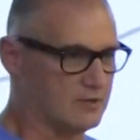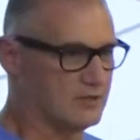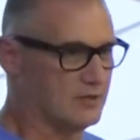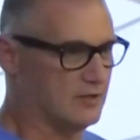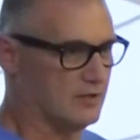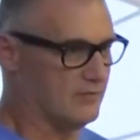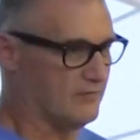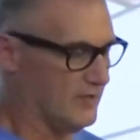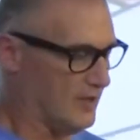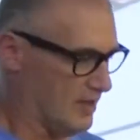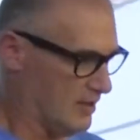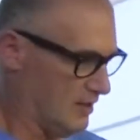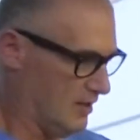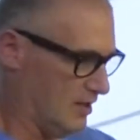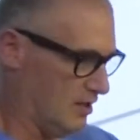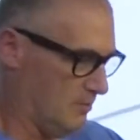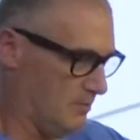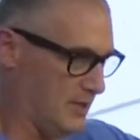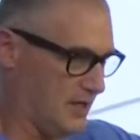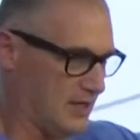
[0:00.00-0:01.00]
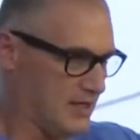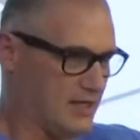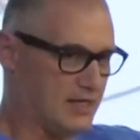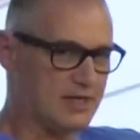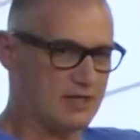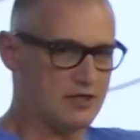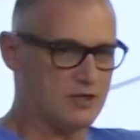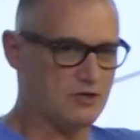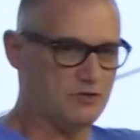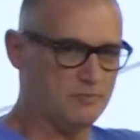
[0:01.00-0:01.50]
So I've done a little bit of
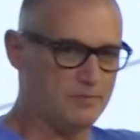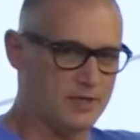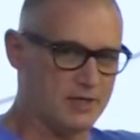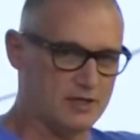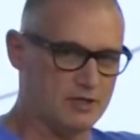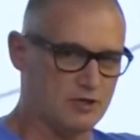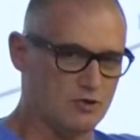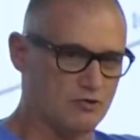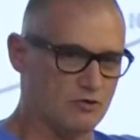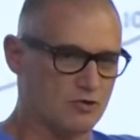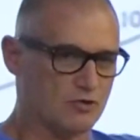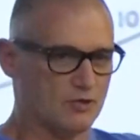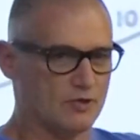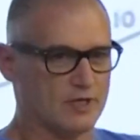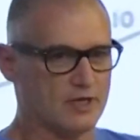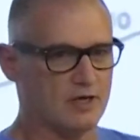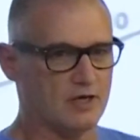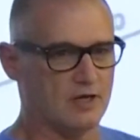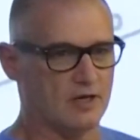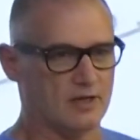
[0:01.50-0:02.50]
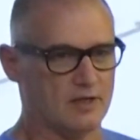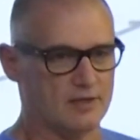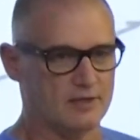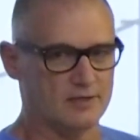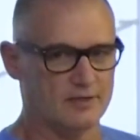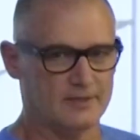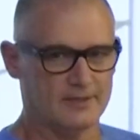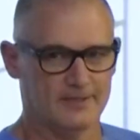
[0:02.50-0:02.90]
NICU, PICU early on,